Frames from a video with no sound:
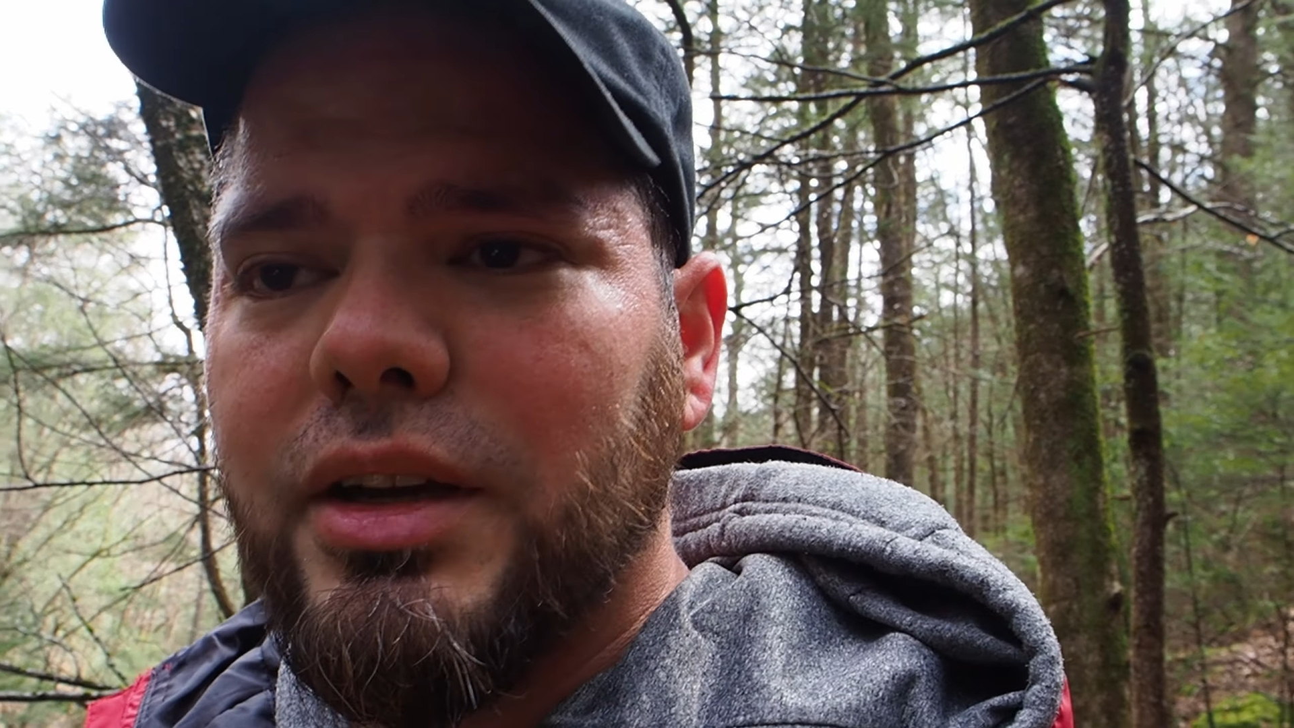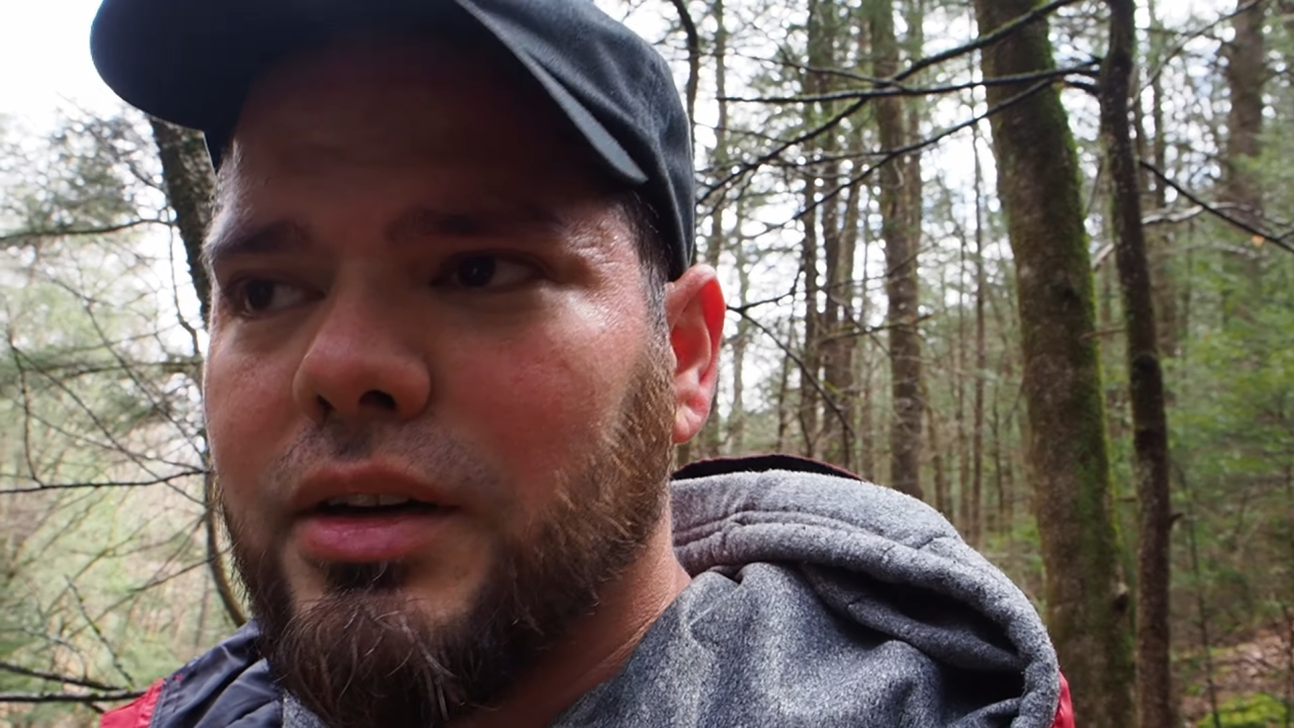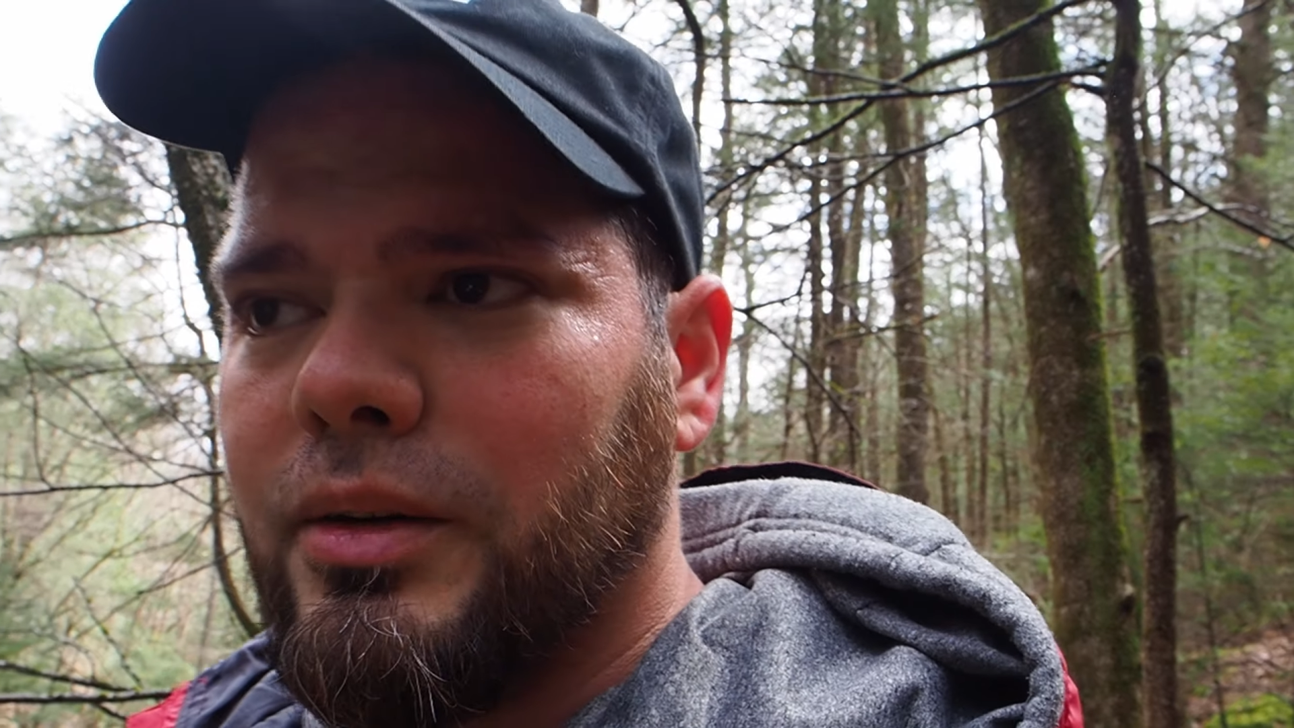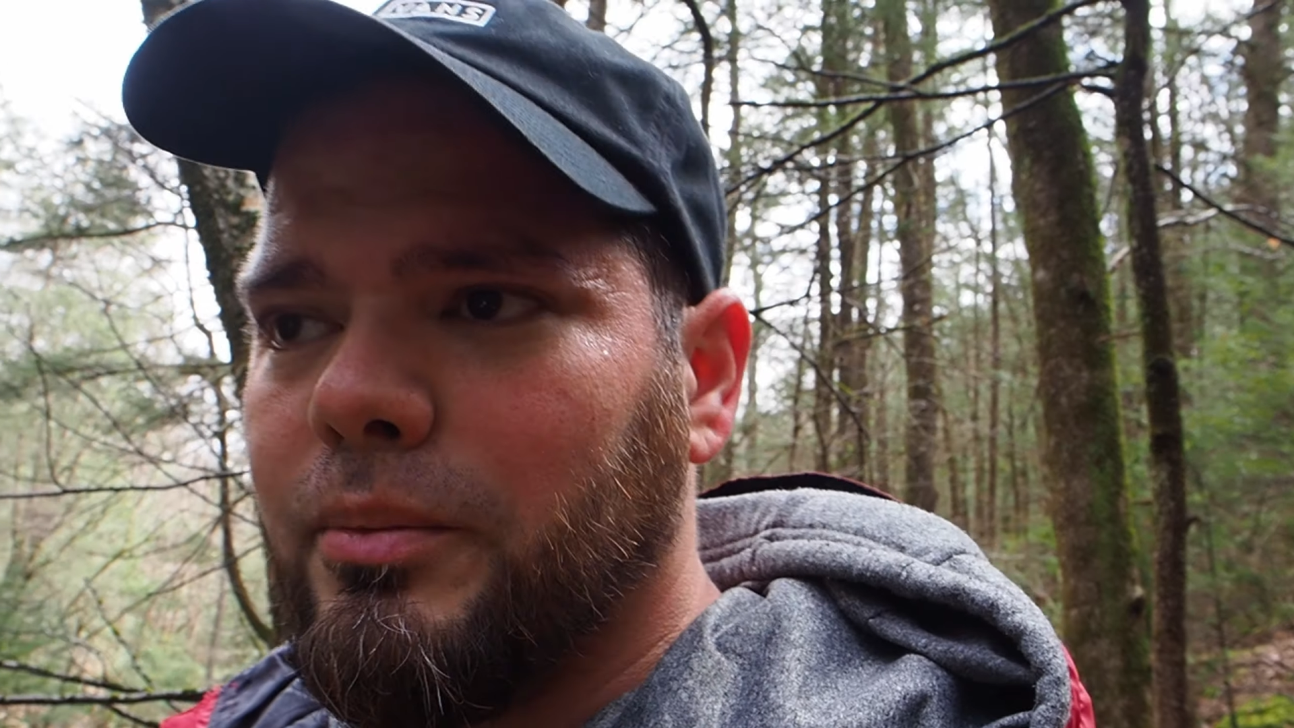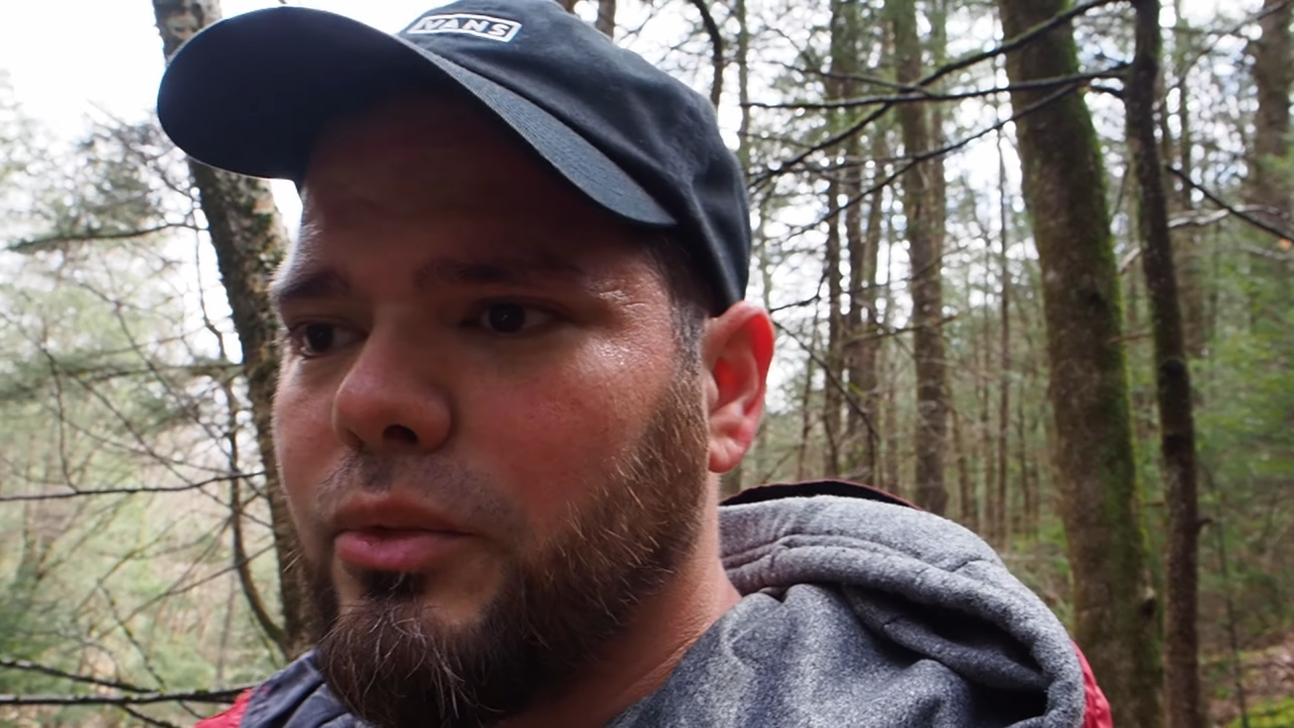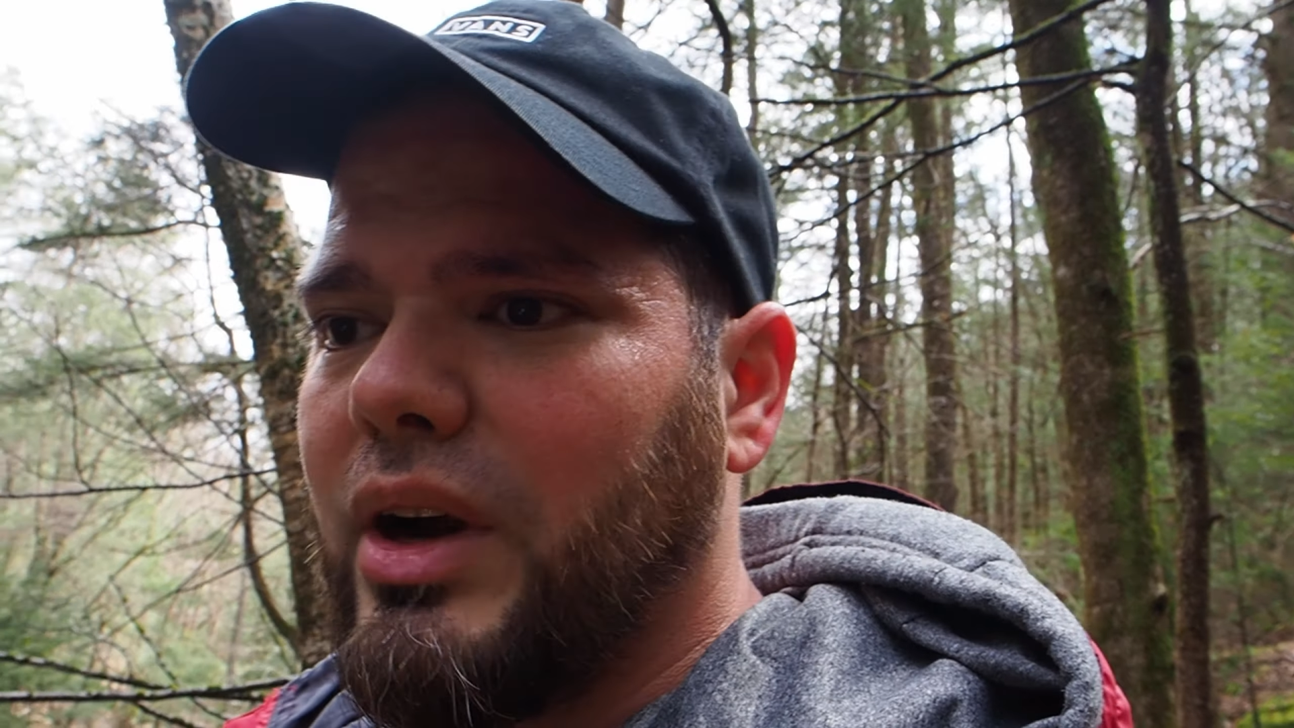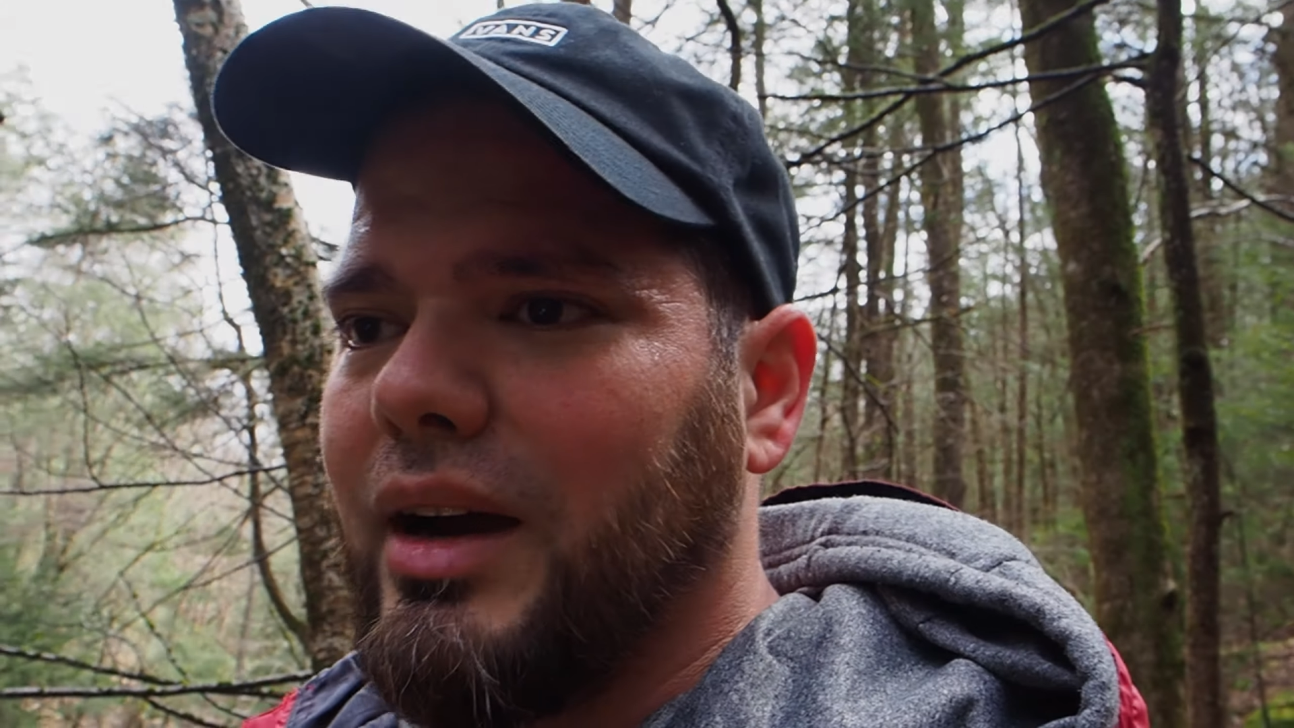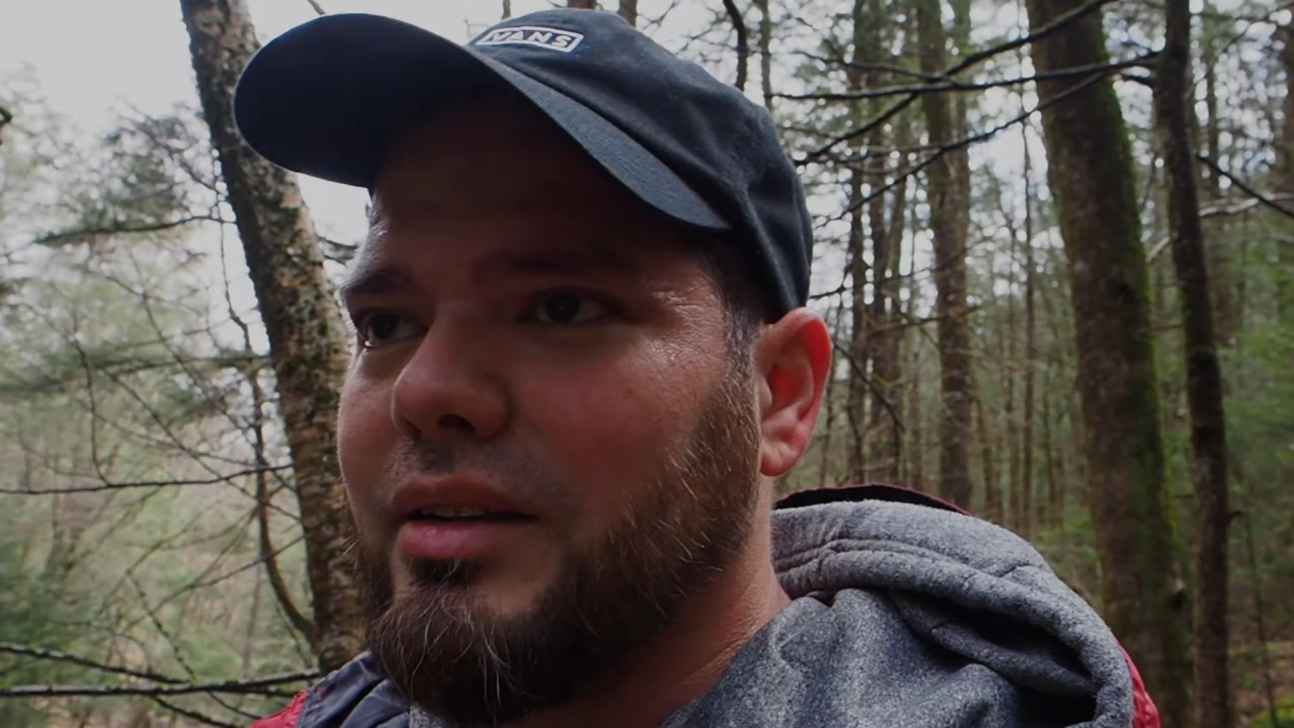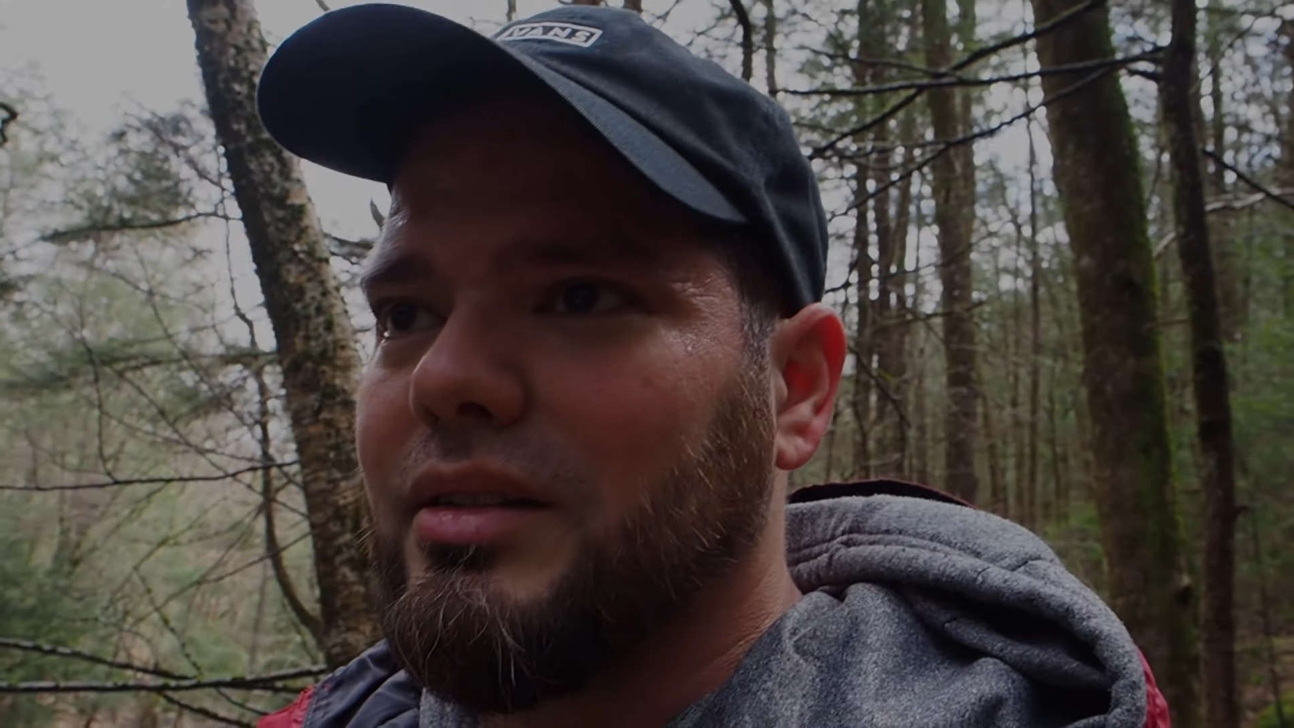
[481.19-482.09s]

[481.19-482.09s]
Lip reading: rock.